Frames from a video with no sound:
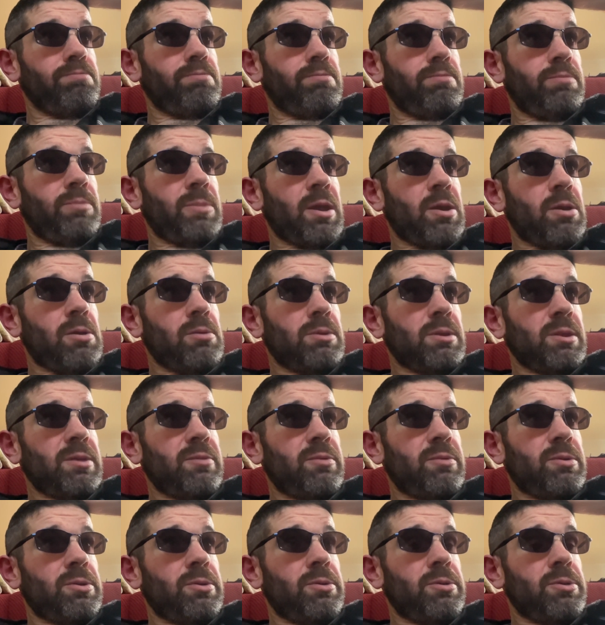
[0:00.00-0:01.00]
they don't
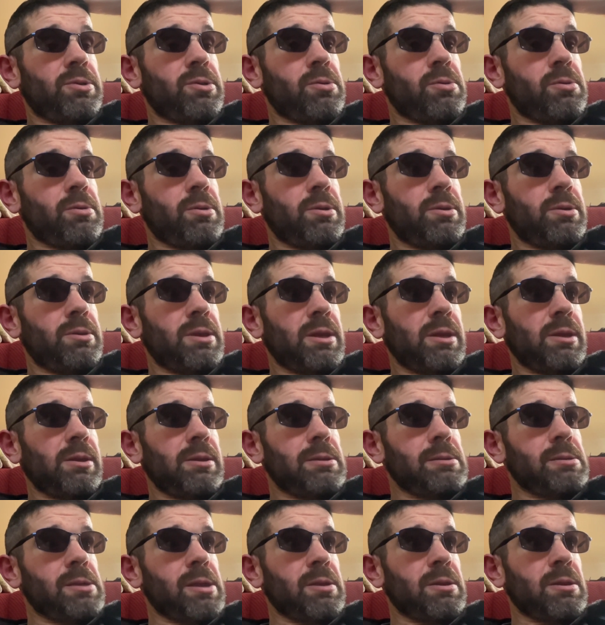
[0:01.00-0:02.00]
deliver to your door.
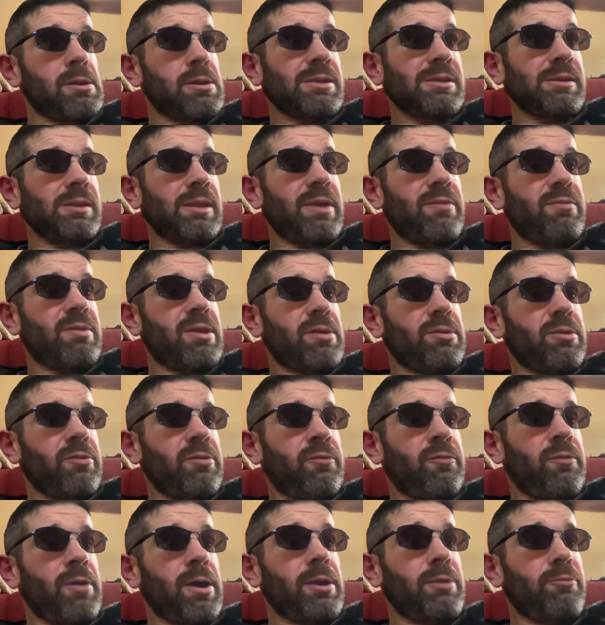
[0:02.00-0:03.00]
They just leave it at the
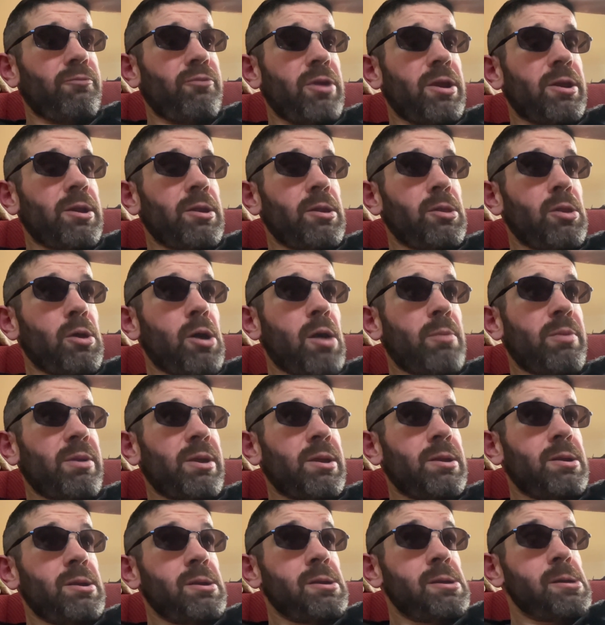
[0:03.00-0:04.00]
fucking front
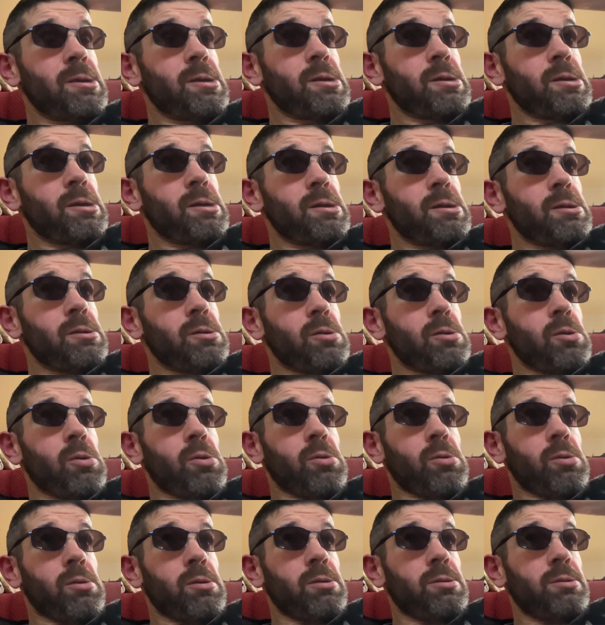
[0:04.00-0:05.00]
lobby.
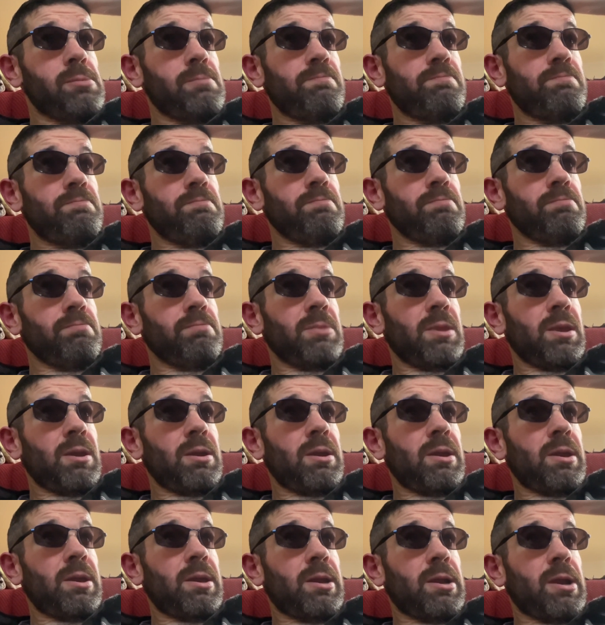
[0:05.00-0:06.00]
Or
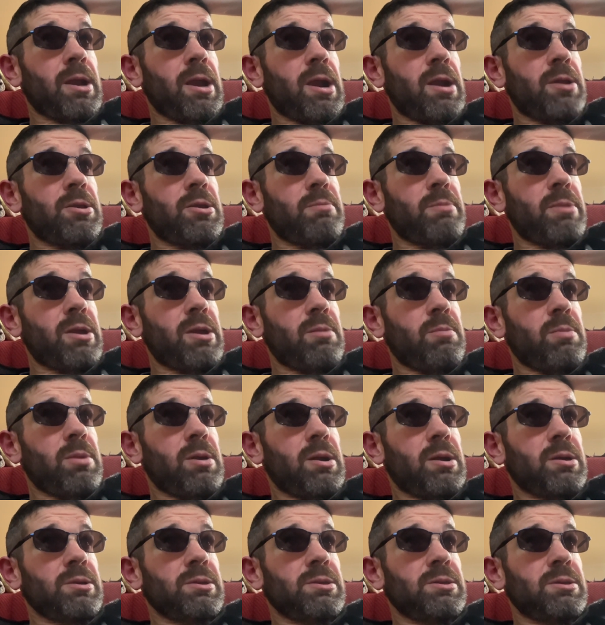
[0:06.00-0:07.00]
you get a card in your
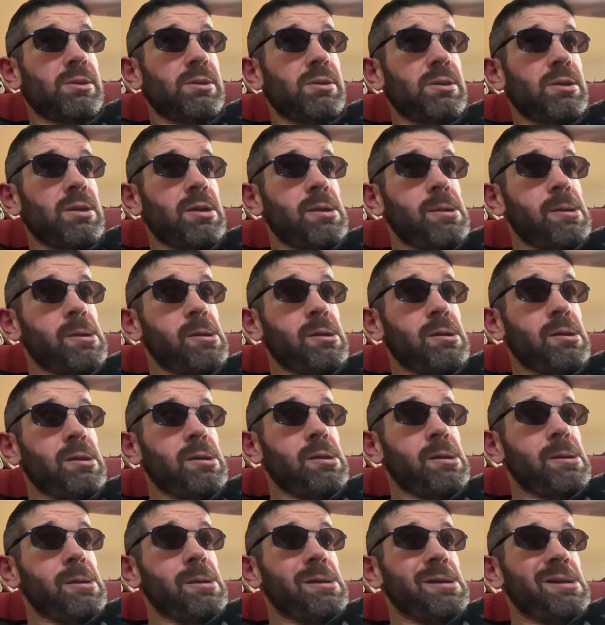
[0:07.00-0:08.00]
mailbox
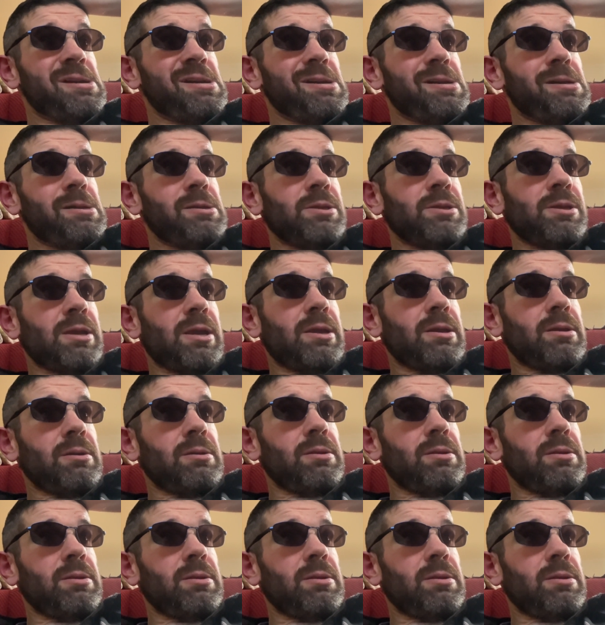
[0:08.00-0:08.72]
saying, oh,